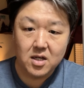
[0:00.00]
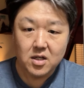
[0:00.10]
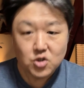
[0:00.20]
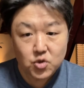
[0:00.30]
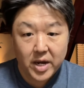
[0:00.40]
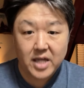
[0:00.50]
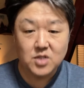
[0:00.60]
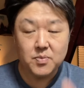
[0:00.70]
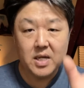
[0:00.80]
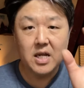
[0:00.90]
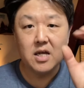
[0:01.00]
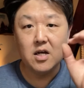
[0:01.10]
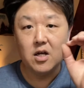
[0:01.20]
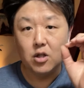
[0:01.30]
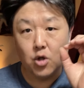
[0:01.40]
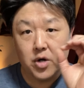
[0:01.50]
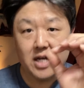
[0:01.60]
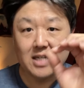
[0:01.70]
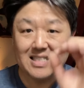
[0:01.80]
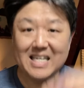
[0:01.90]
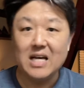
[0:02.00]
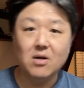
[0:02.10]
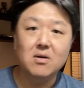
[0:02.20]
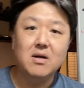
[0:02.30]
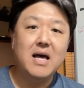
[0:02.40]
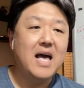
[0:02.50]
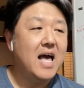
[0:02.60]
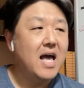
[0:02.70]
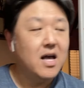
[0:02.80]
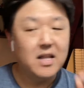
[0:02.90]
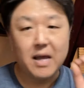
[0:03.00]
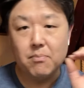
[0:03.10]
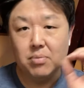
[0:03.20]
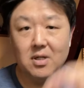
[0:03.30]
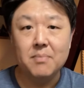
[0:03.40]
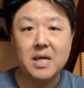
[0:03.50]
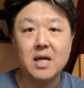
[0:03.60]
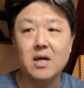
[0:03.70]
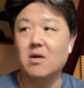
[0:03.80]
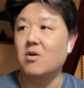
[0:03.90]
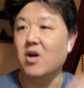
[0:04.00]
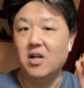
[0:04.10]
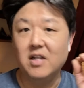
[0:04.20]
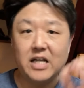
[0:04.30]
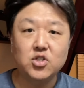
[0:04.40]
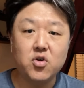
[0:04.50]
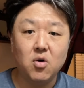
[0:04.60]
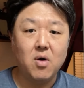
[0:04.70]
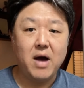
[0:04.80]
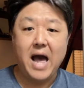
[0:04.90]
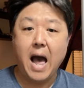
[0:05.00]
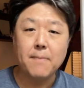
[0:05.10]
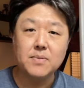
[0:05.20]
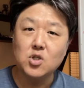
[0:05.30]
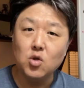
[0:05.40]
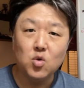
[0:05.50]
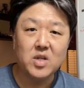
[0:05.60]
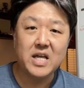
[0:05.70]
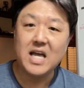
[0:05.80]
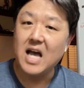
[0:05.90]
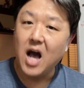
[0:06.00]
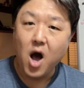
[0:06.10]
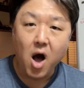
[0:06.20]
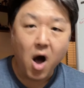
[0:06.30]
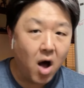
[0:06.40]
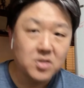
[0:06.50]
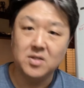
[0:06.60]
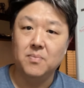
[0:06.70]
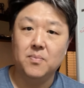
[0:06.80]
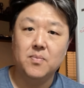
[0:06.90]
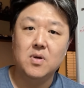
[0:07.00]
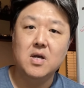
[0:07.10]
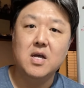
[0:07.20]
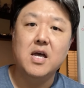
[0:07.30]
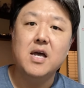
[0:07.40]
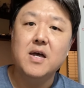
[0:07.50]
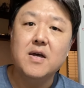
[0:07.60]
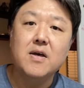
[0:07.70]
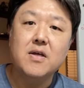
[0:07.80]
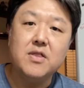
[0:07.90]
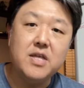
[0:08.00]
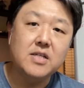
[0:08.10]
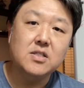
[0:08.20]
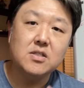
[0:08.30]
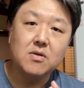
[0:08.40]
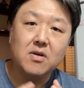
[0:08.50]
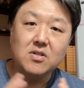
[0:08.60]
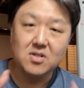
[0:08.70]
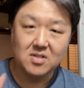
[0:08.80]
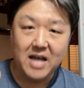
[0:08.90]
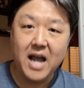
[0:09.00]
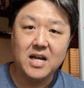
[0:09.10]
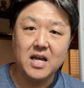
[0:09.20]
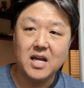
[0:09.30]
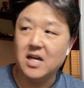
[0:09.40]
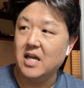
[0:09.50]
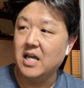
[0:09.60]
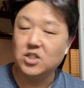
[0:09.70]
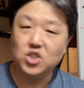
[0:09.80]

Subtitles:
Trades meaning learning a skill like plumbing, electrical, absolutely awesome. This society is